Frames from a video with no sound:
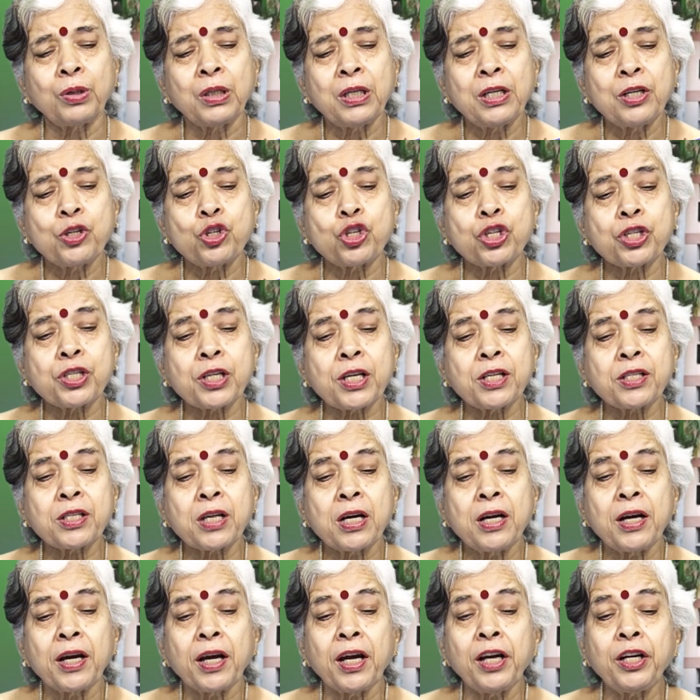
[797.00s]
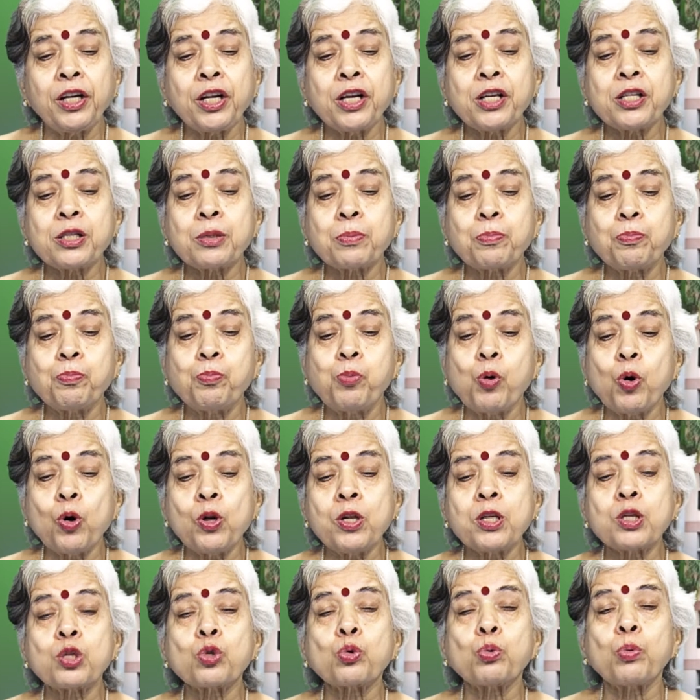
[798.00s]
she says, it is
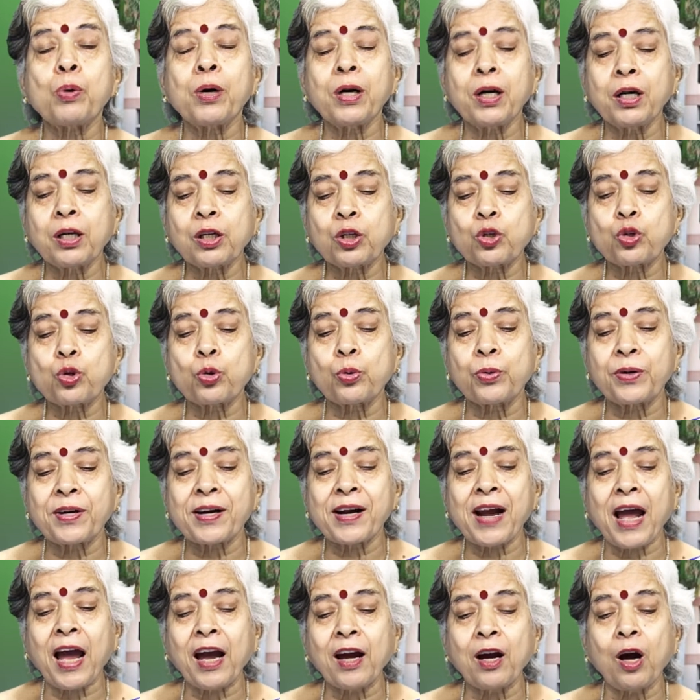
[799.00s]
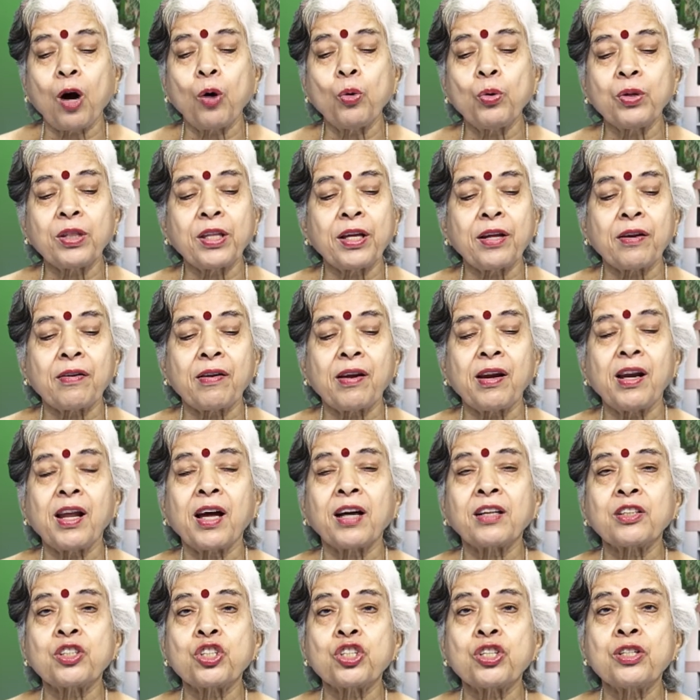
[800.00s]
bull's work to drag out the
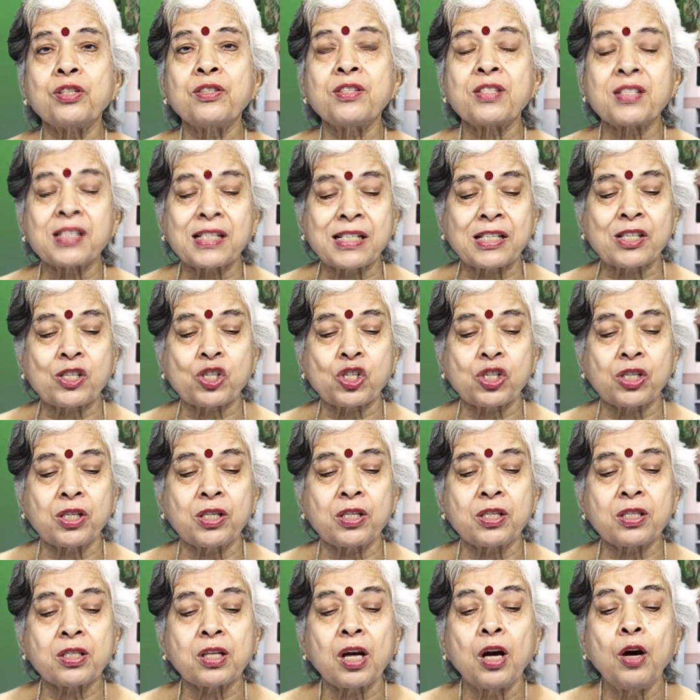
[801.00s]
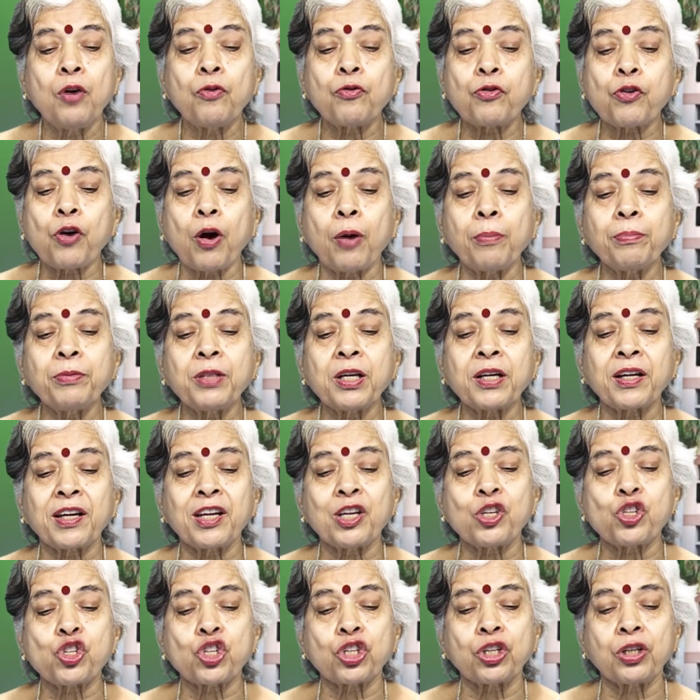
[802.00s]
reluctant sisters from the
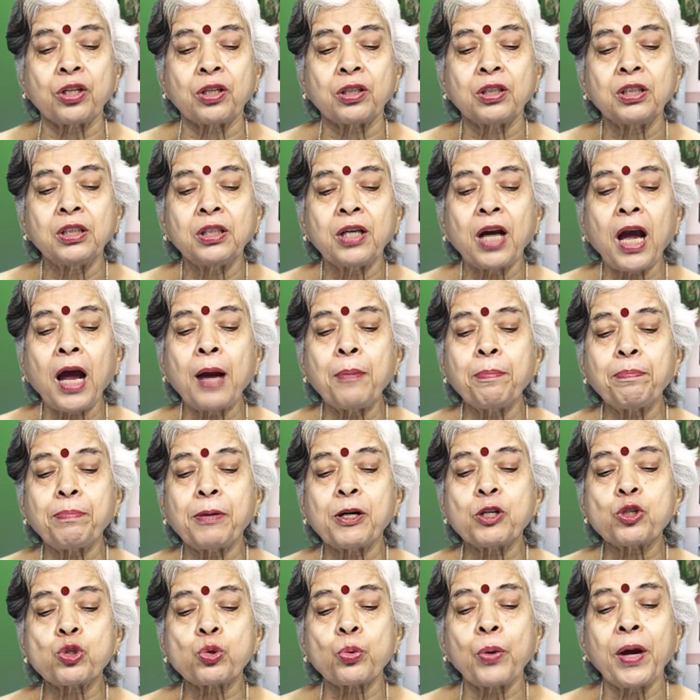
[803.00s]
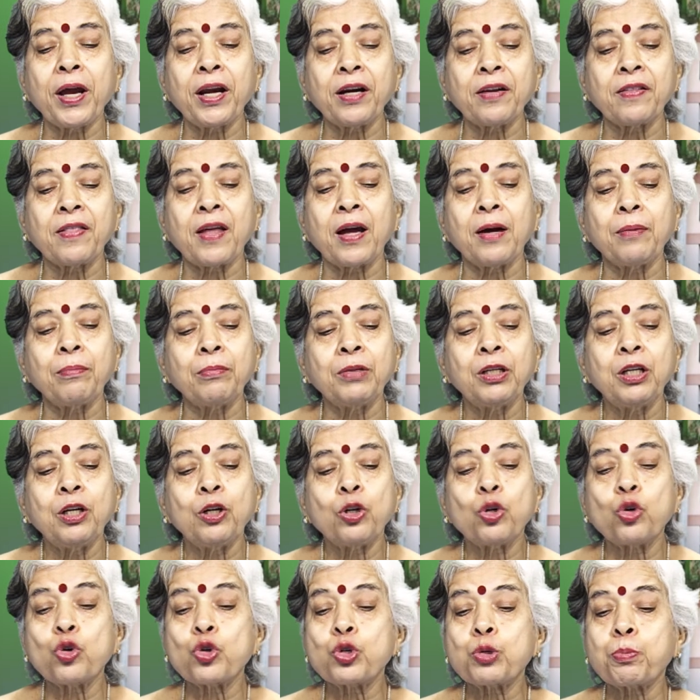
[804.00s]
kitchen and persuade them
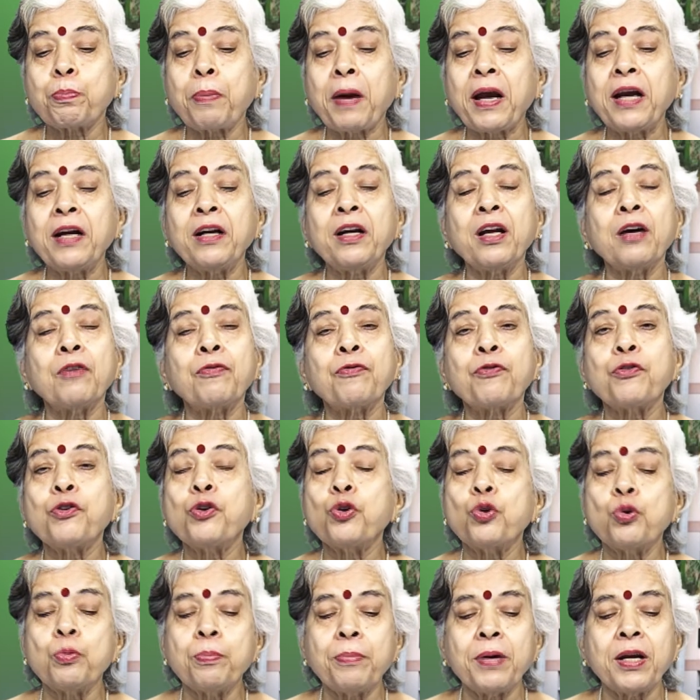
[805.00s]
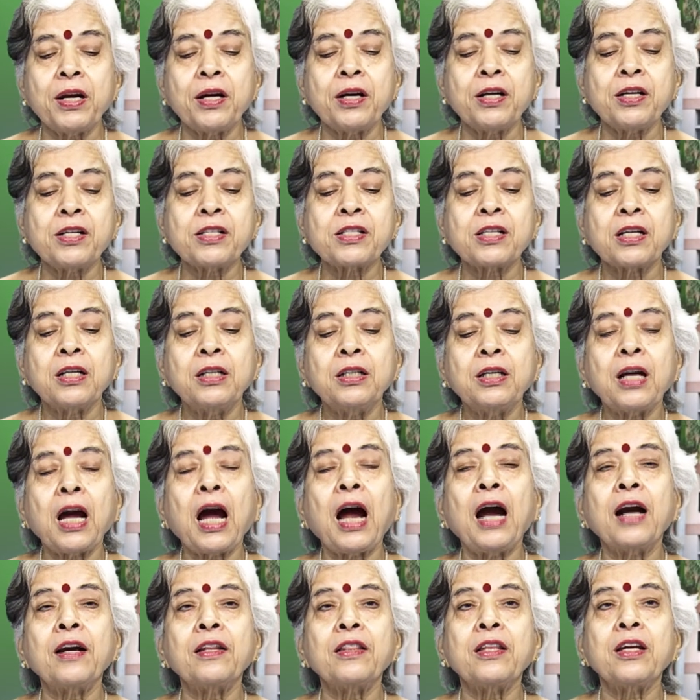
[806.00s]
to spend a few minutes
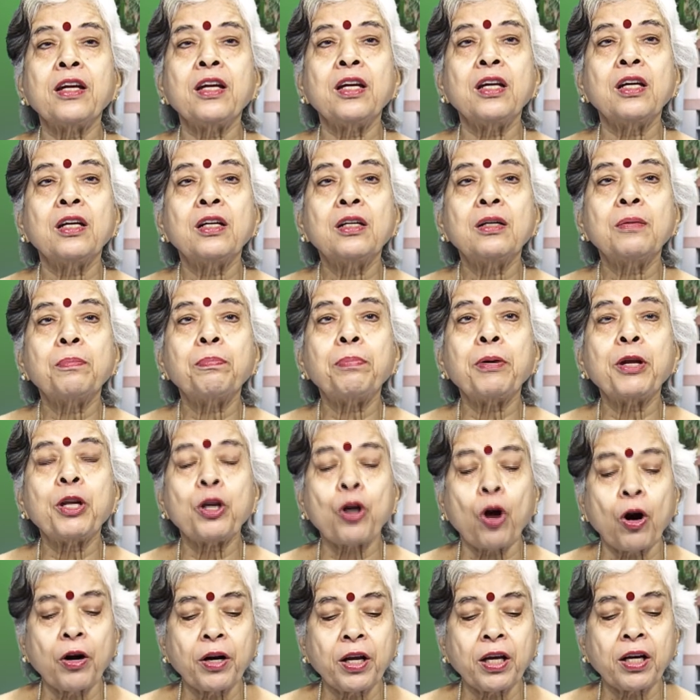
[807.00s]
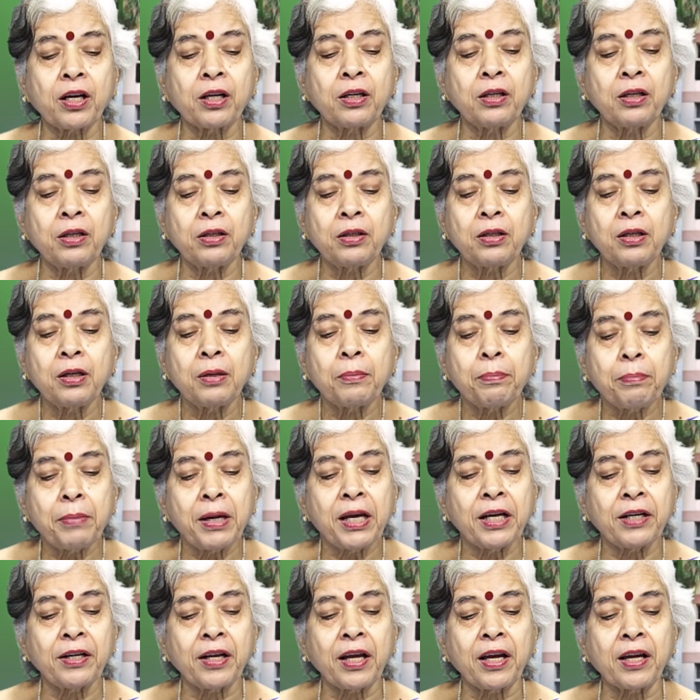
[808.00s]
at the periodical
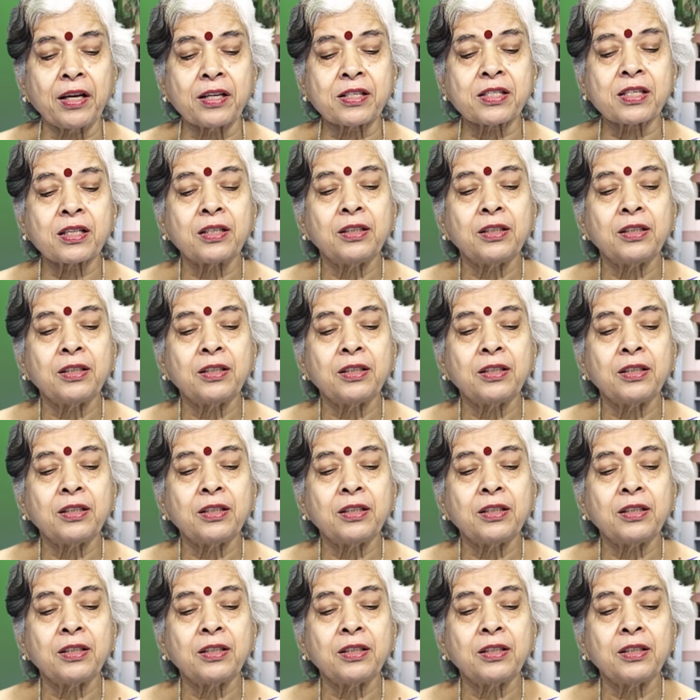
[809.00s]
meetings.